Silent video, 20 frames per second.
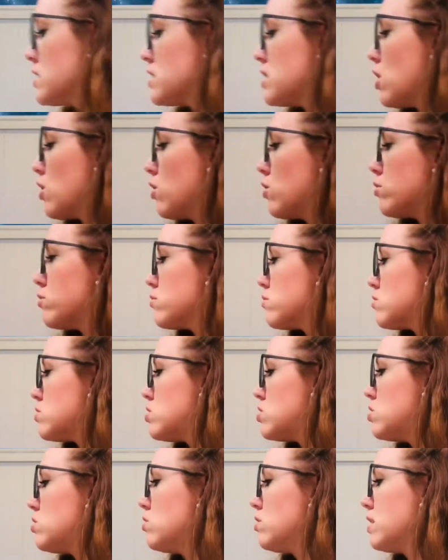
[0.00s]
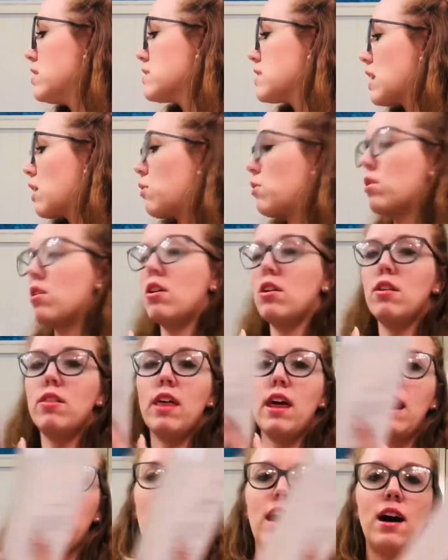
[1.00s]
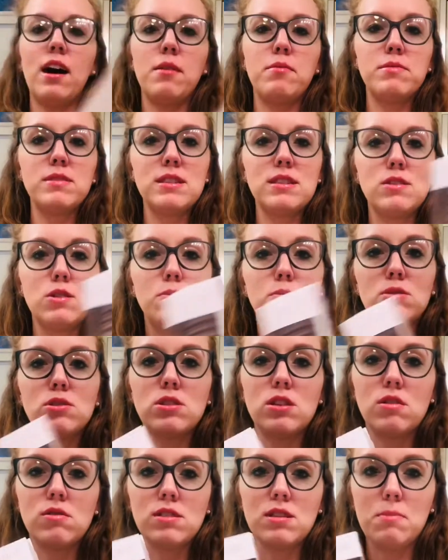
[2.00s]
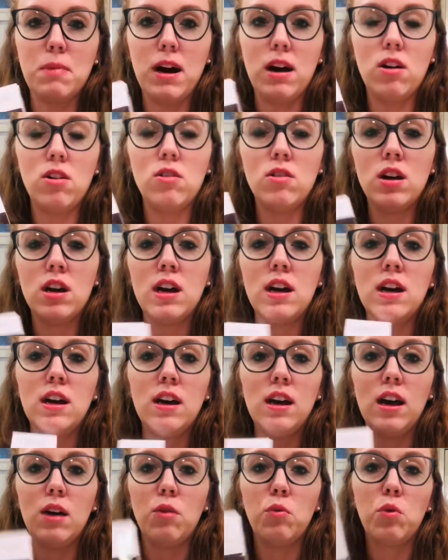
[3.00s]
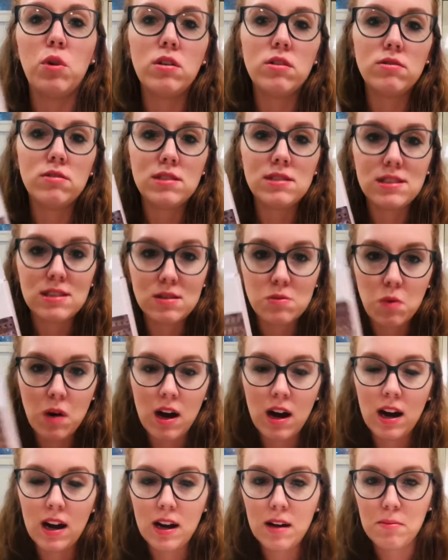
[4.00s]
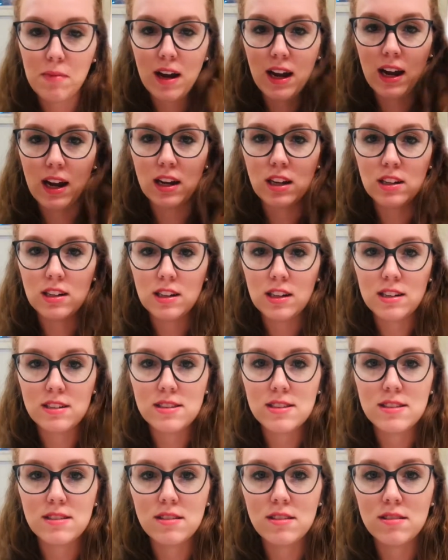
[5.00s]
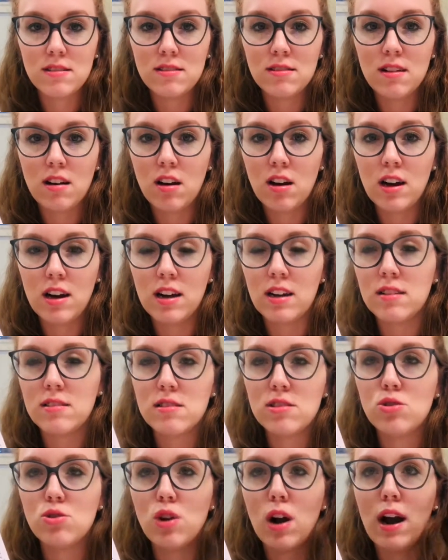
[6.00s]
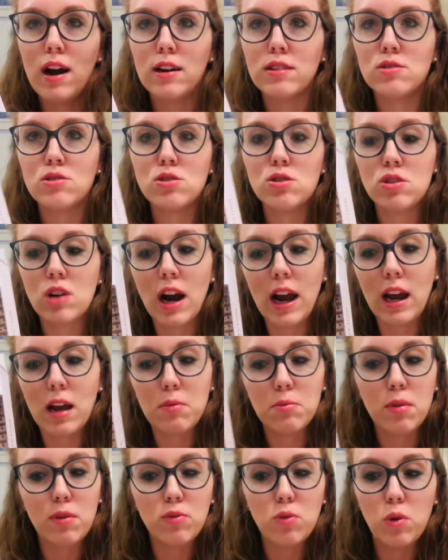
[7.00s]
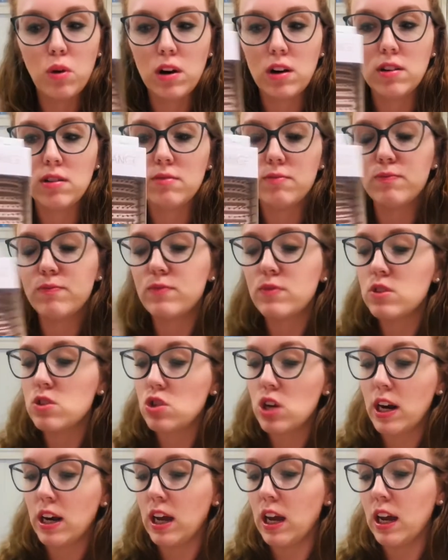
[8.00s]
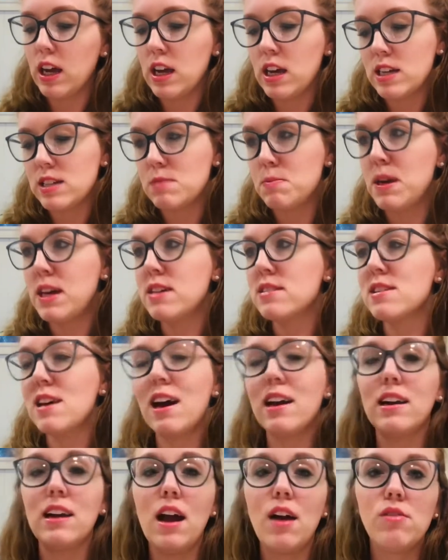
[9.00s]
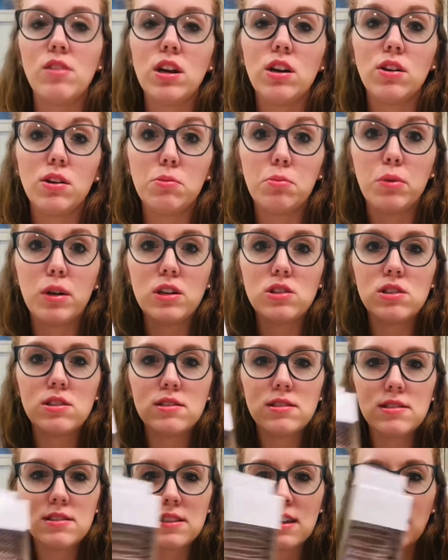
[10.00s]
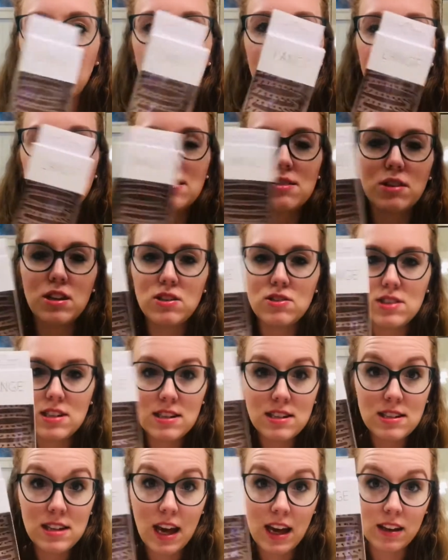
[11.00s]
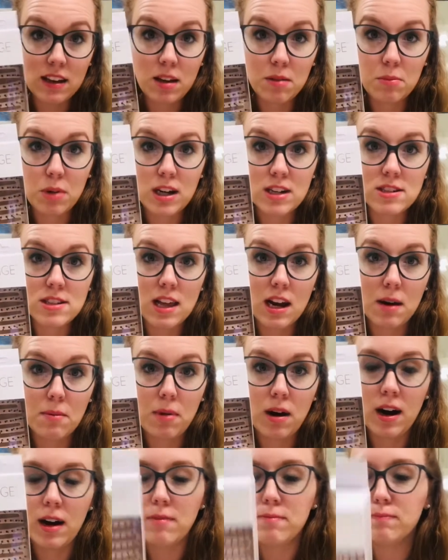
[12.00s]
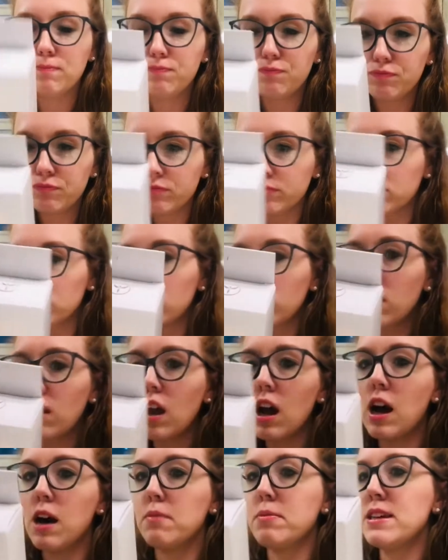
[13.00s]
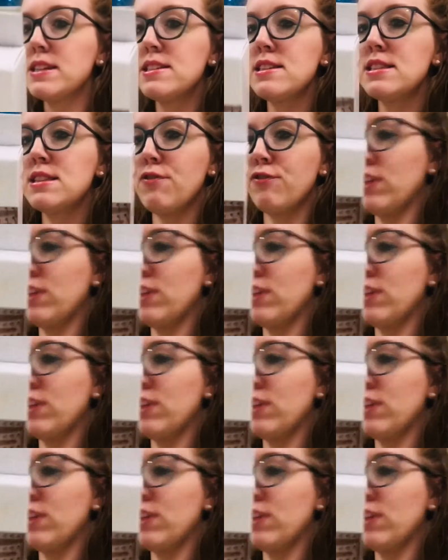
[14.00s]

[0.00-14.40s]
So 2 things that I ordered that I'm super stoked about, and one of the reasons why my hair is not dried straight before straightening it is because I didn't have any good brushes. So here's a detangling brush that I bought. This is the